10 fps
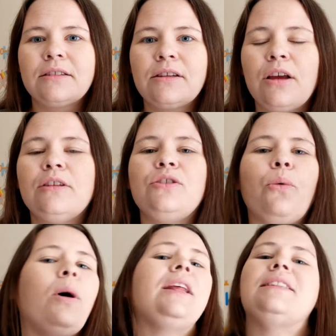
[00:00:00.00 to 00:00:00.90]
So what
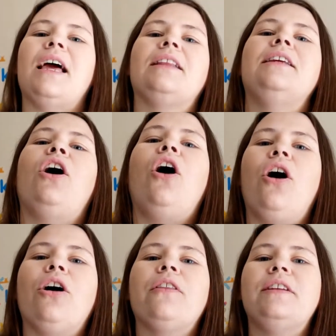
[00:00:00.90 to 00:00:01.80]
exactly
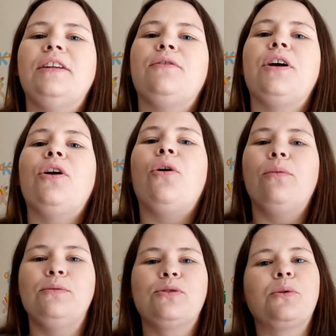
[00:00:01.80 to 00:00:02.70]
are the different
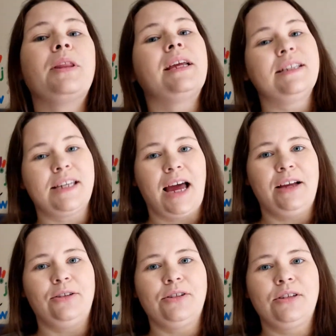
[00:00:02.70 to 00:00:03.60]
homeschooling
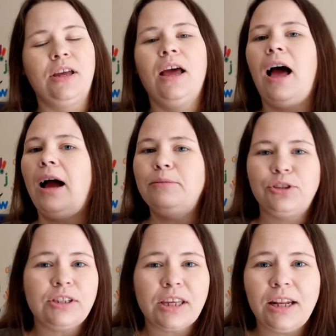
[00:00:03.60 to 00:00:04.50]
styles? I'm just
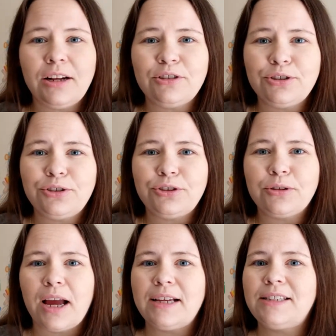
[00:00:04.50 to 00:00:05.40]
going to introduce you
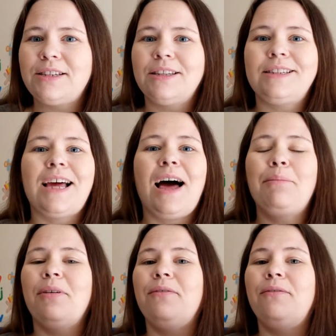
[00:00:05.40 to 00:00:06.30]
guys to the top
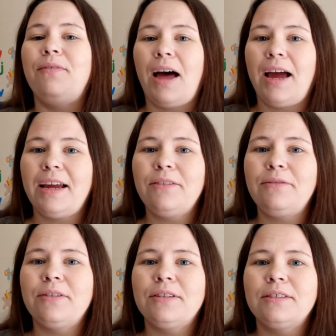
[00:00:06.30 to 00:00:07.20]
5
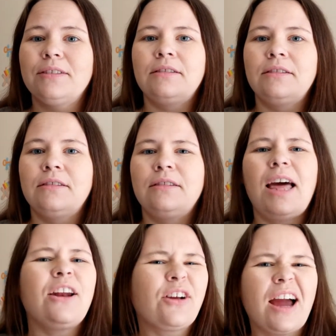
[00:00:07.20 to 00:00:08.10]
that
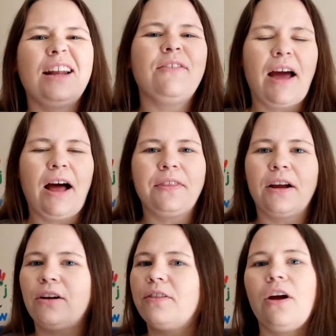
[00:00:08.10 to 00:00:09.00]
are kind of out there.
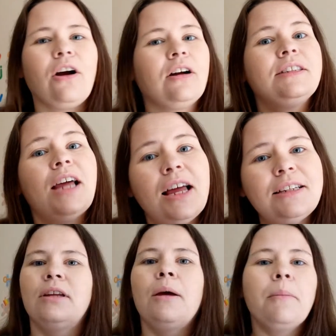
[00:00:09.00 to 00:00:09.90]
There are tons.
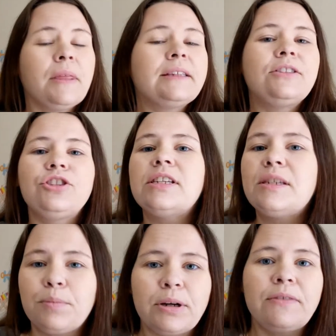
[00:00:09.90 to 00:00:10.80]
This is just a
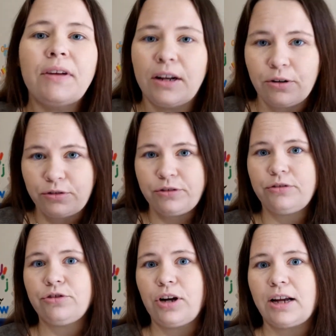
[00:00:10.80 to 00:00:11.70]
brief
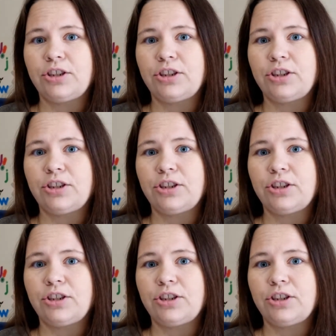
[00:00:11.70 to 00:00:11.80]
introduction.